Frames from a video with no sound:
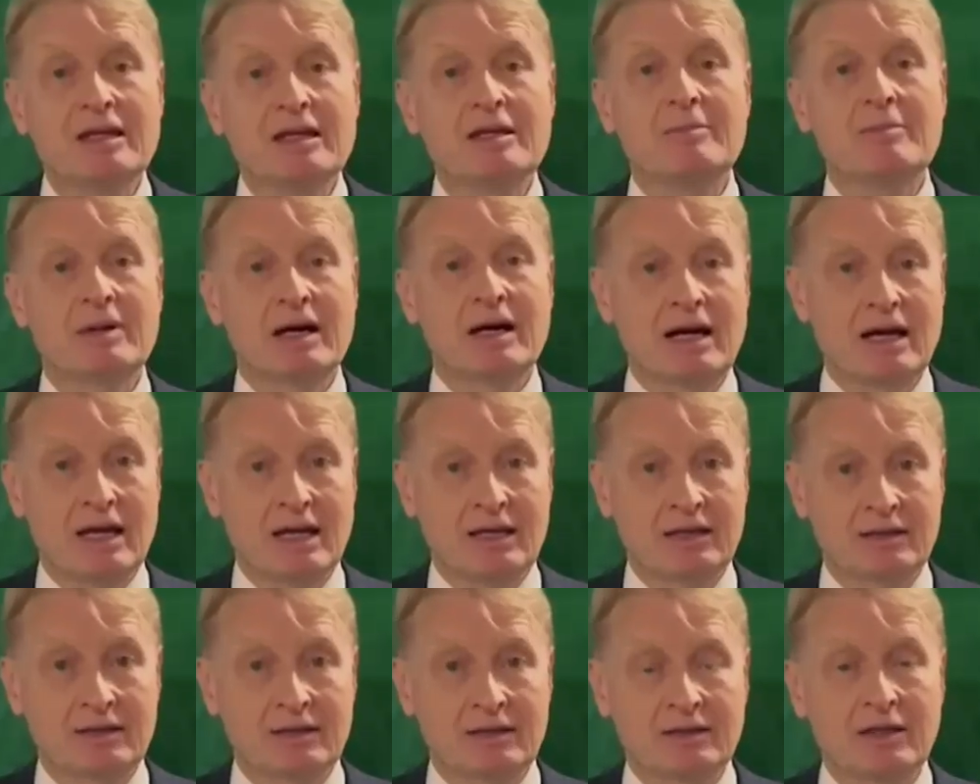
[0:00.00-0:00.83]
in
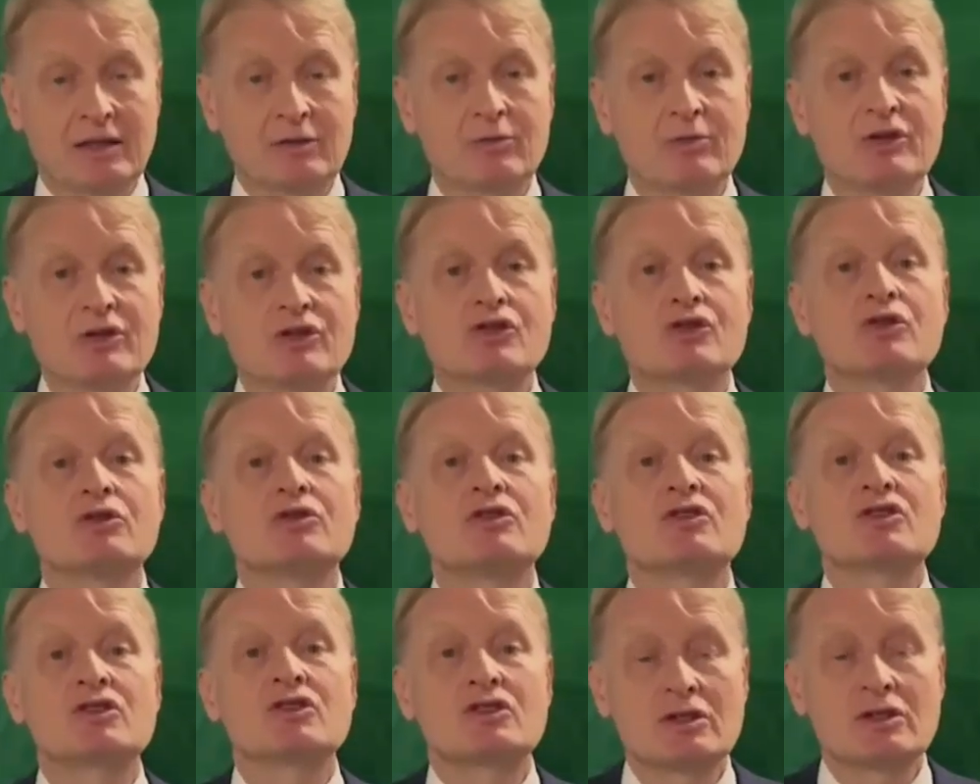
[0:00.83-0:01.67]
mind that we should
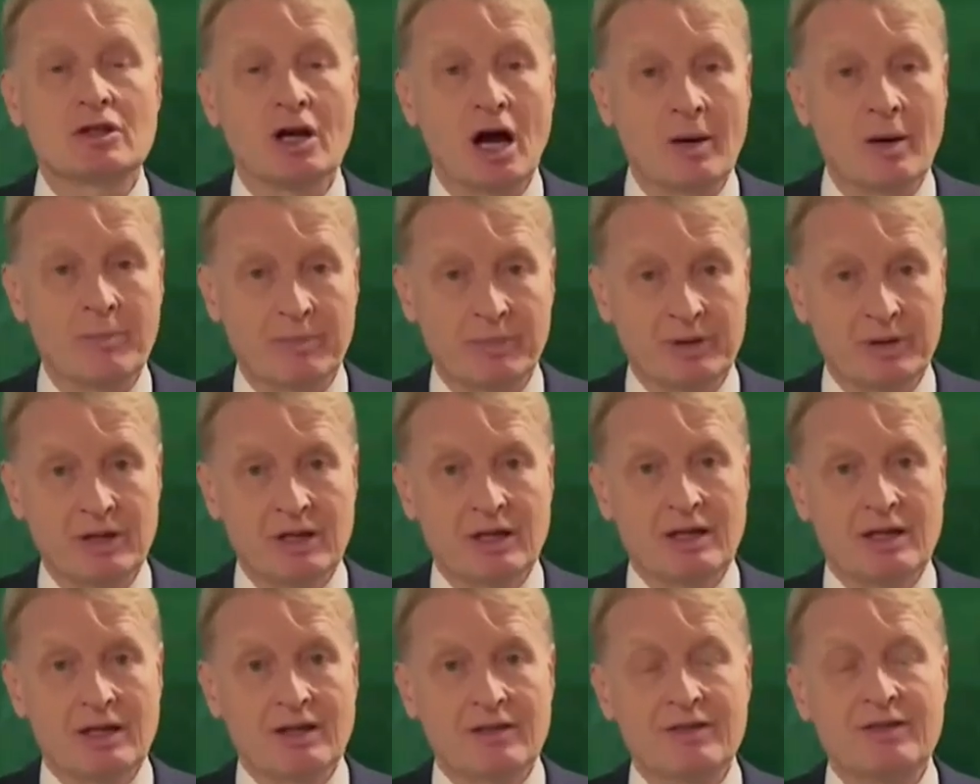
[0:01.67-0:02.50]
stop
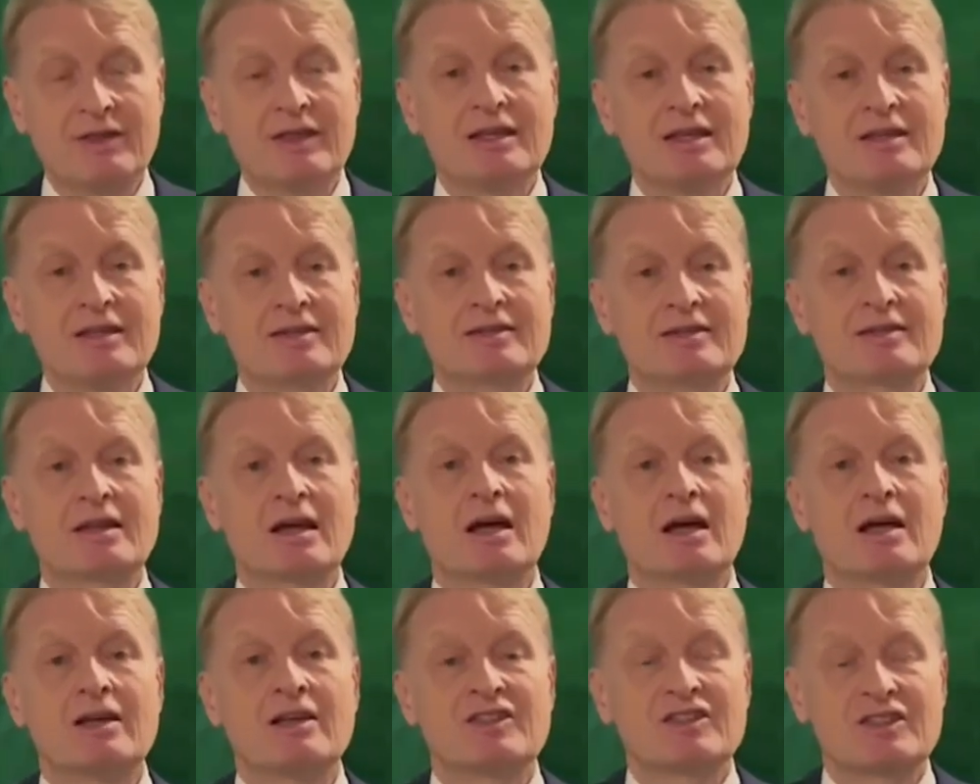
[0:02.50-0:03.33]
this
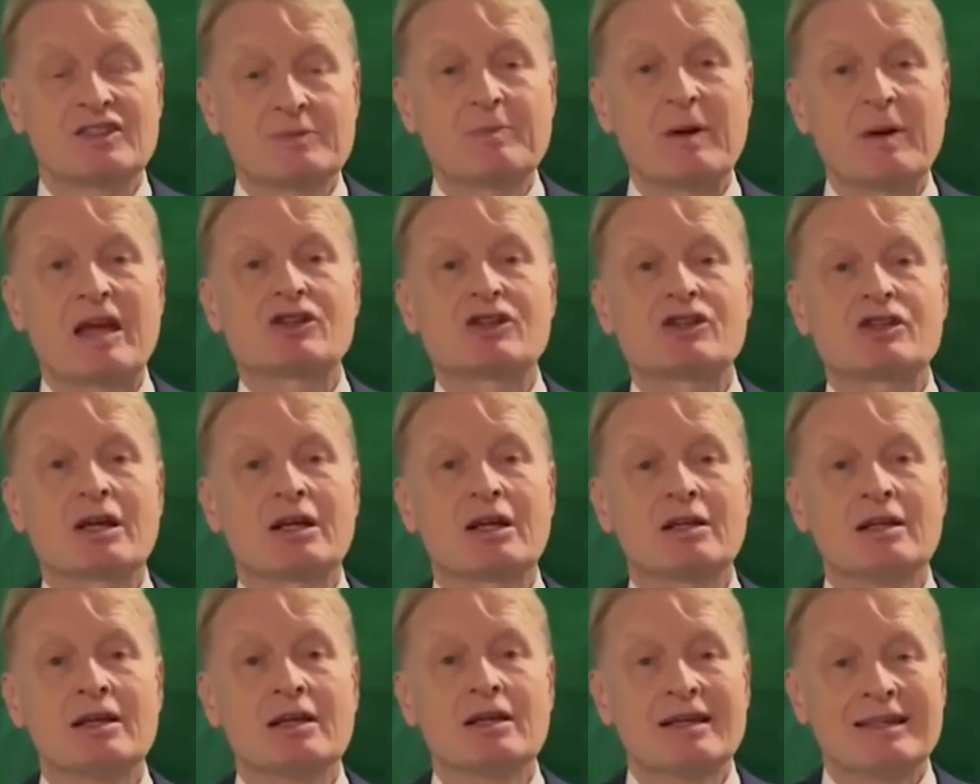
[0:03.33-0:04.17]
uh,
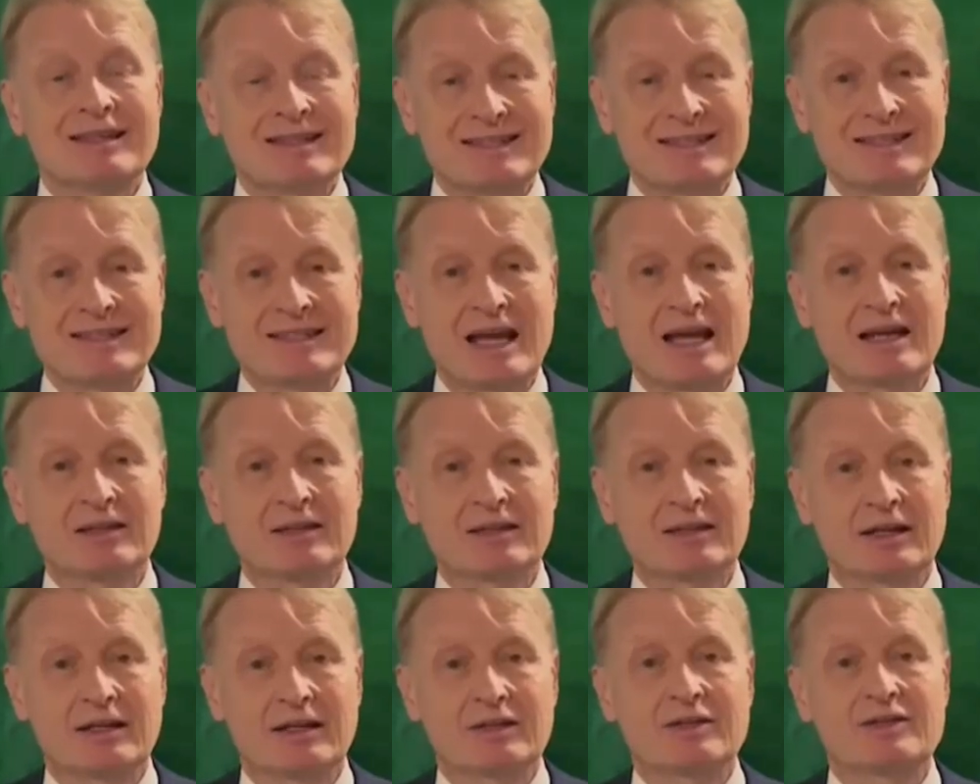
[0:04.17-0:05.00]
special
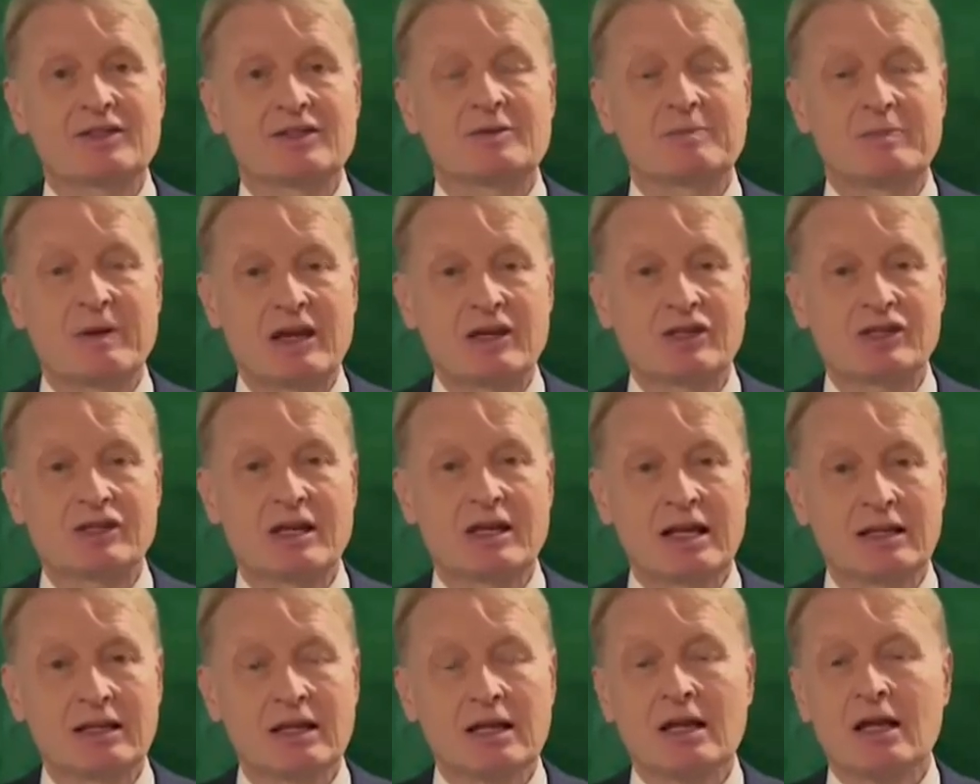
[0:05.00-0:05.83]
standard,
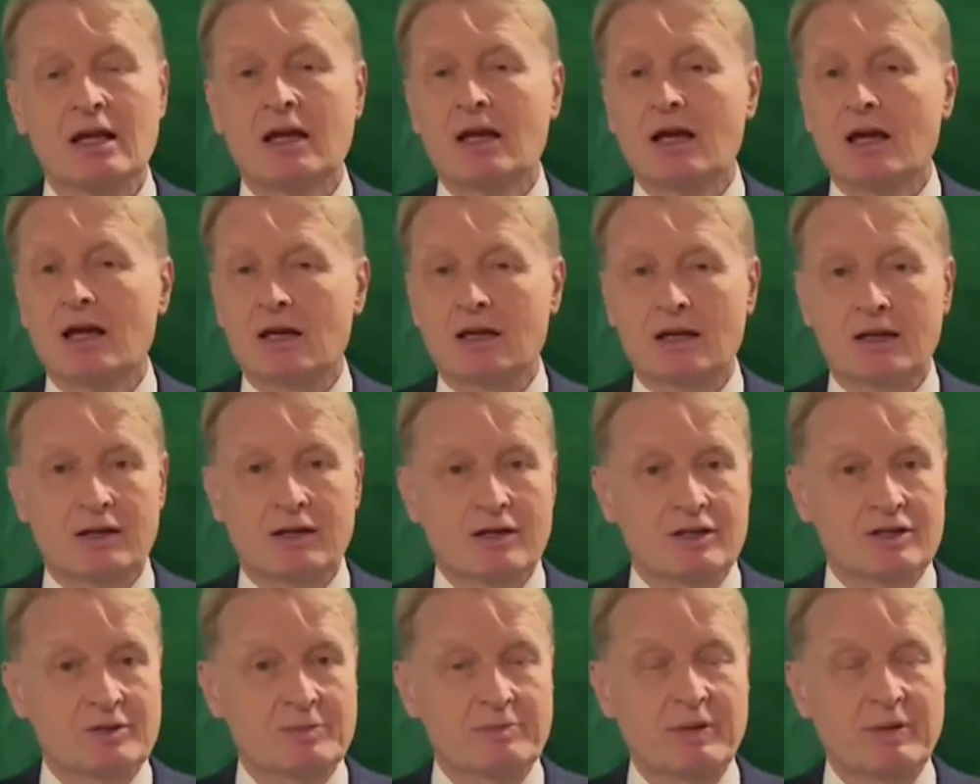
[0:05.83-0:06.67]
special, uh,
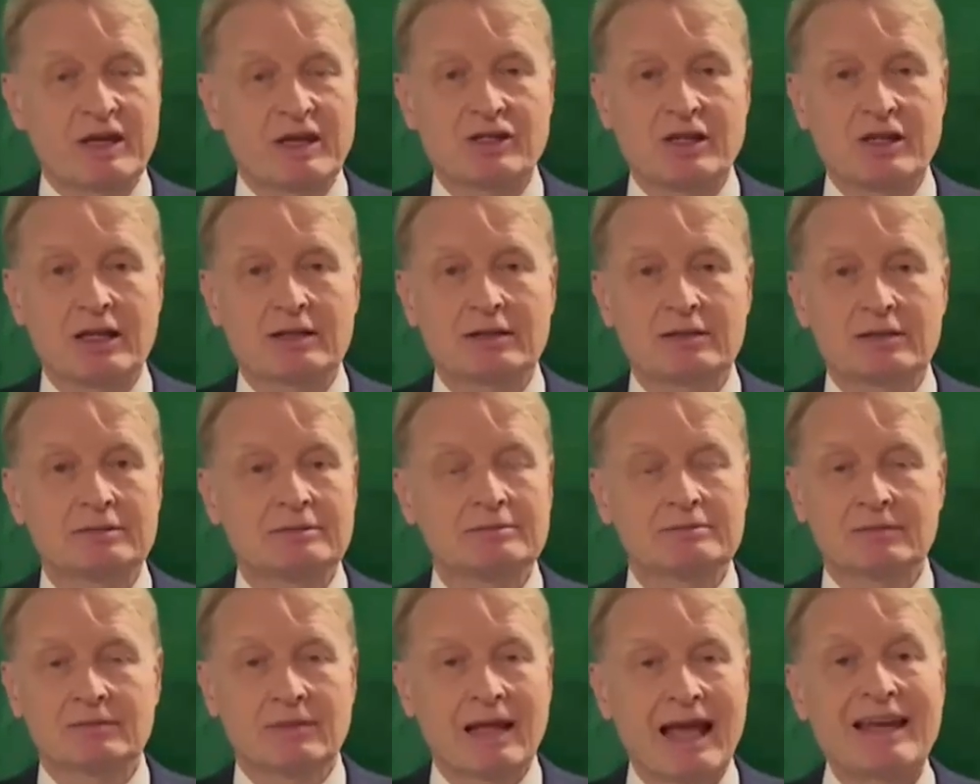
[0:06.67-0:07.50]
special
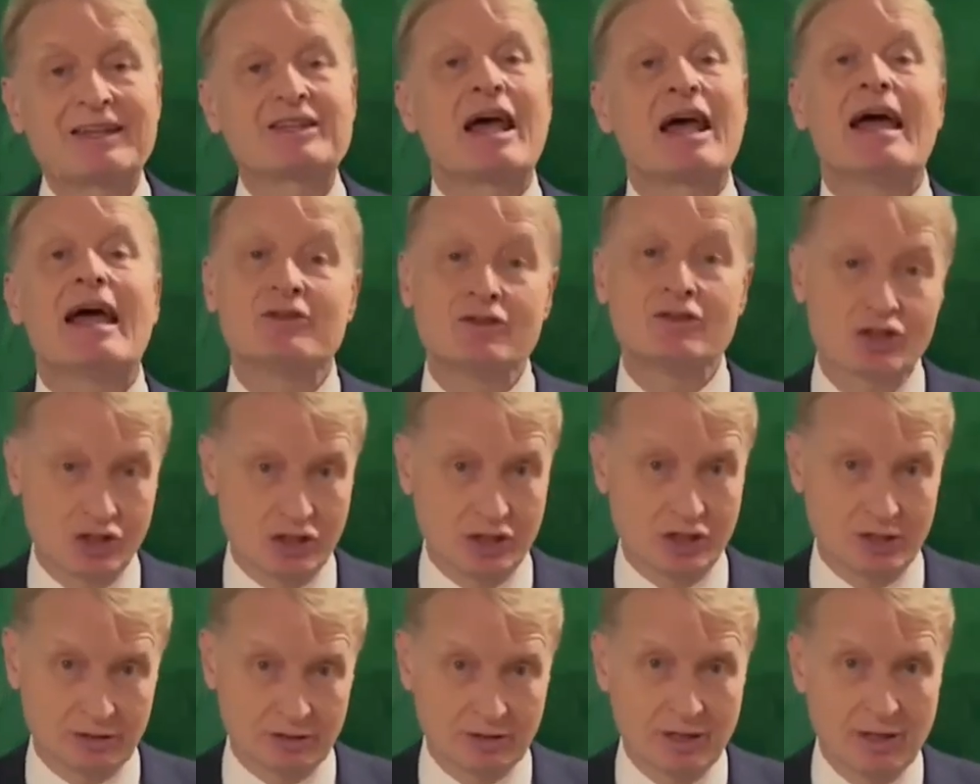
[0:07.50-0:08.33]

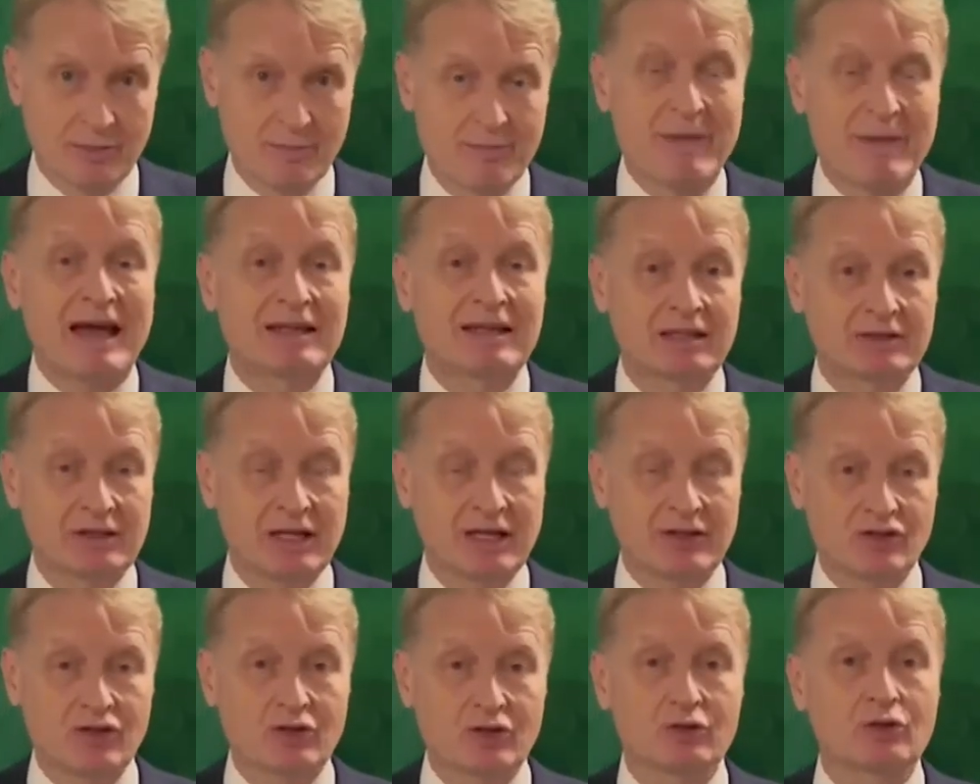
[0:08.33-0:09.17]
attention, bad
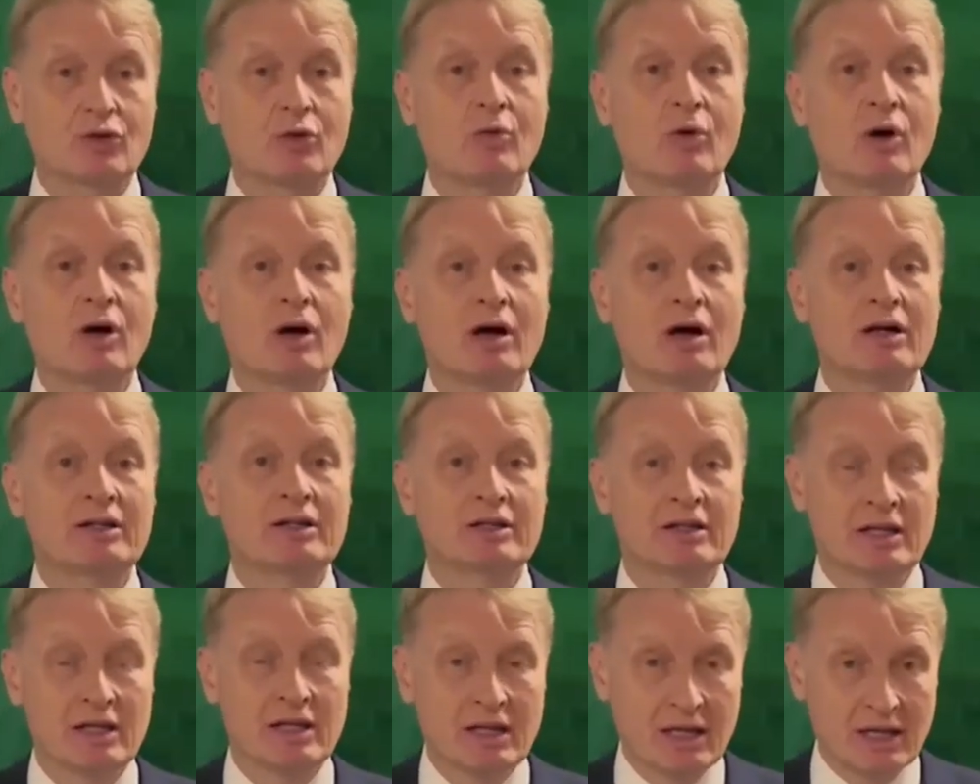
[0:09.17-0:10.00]
attention
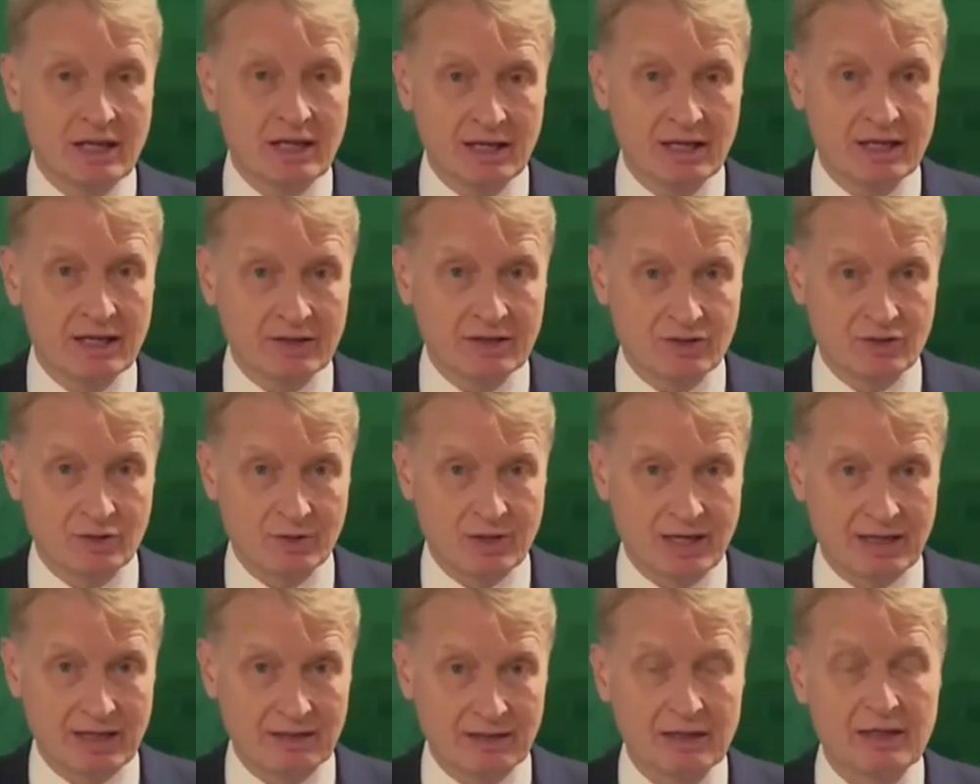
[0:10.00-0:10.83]
toward
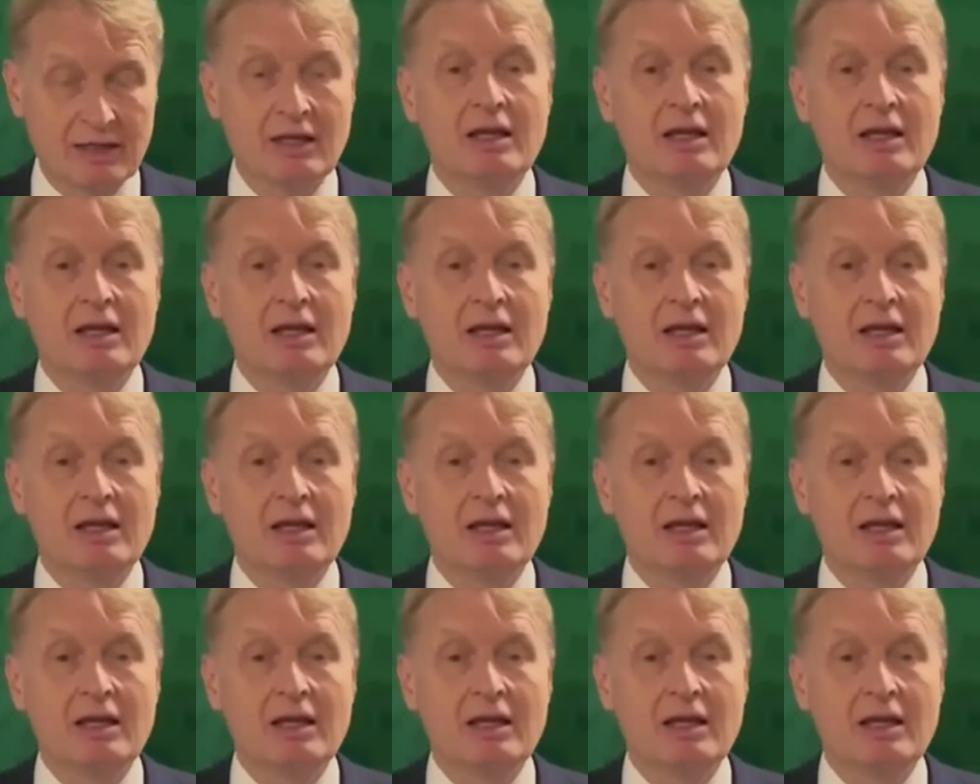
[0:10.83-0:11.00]
Israel,